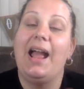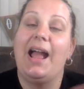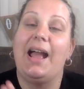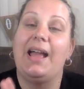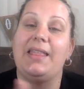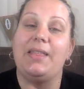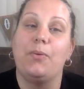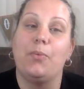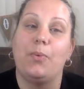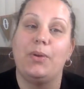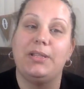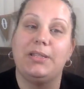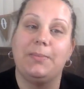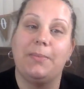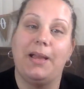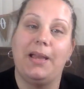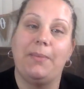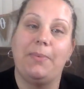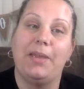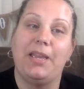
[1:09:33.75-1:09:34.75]
And then once
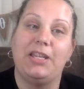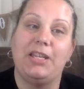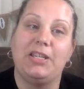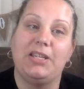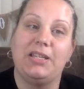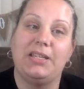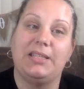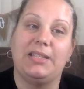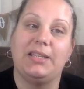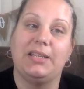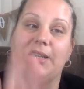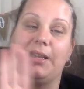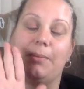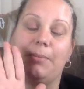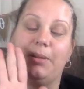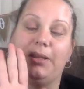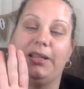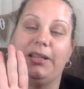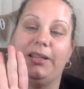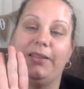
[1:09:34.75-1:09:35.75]
my page is
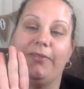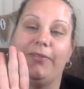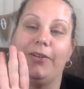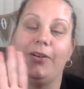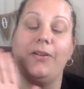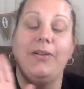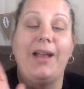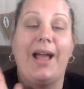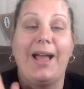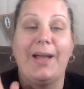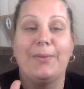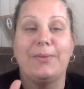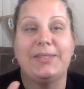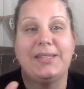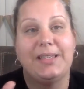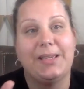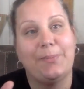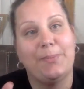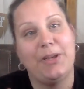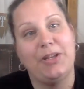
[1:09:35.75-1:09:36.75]
completely filled, I will
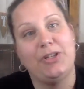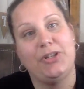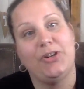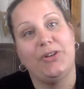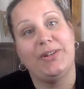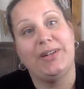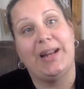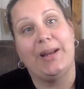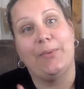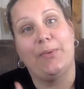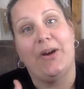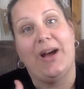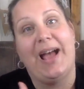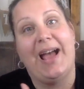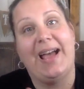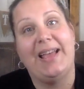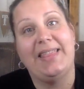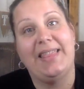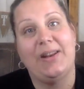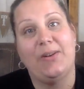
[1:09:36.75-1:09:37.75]
take a picture and I will
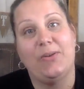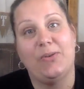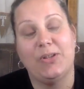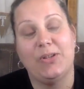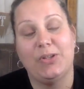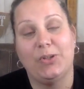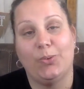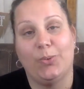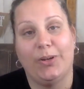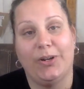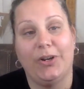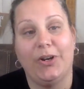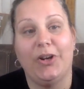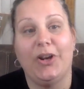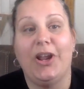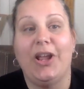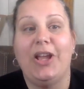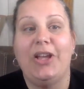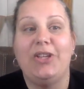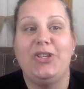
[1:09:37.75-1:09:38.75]
add that on Twitter.
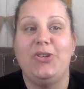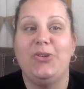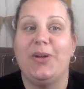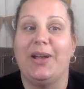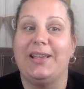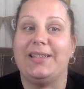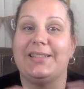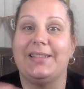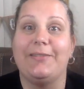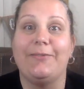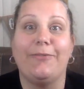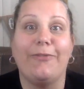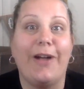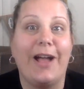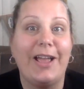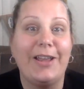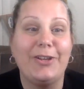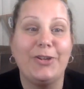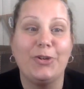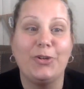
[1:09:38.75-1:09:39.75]
You guys can
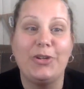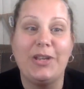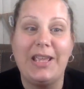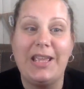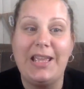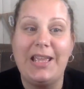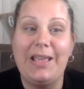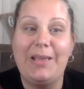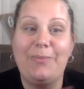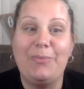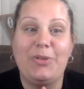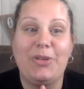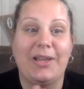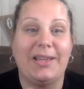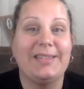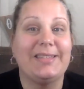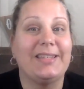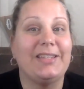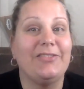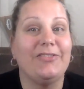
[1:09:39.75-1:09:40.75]
find your name. You
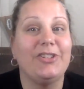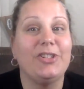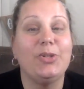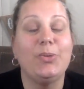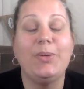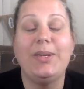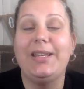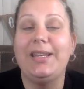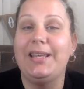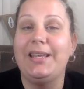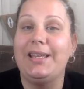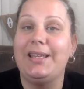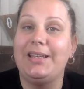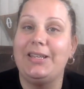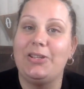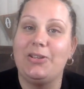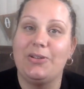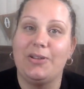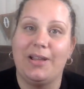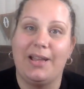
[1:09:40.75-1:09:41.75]
guys can retweet it.
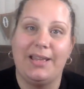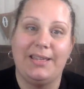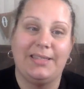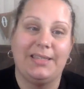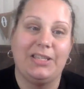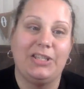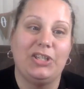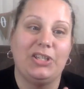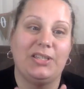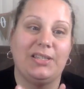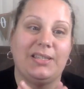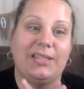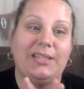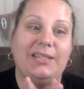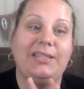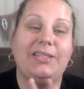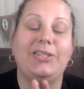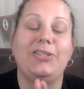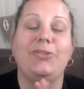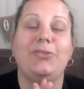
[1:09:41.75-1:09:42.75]
You guys can just
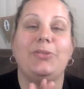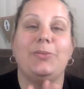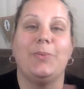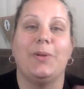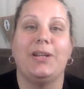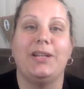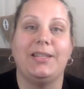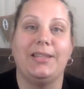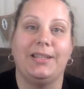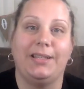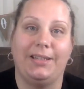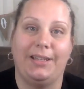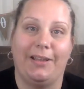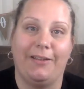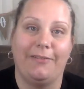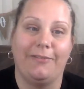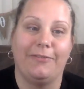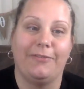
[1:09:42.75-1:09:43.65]
continue spreading the love.